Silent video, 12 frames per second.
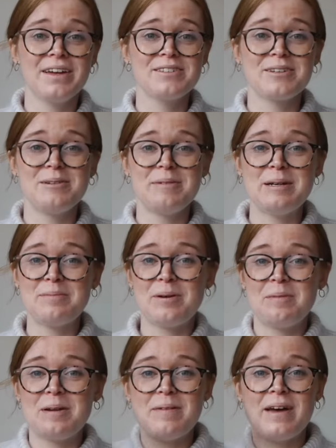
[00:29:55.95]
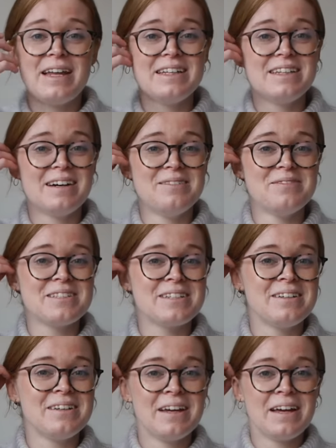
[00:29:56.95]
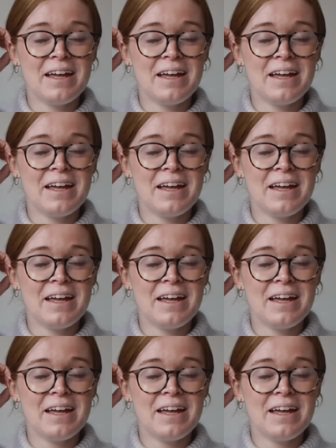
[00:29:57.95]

it's going to be a problem anytime soon.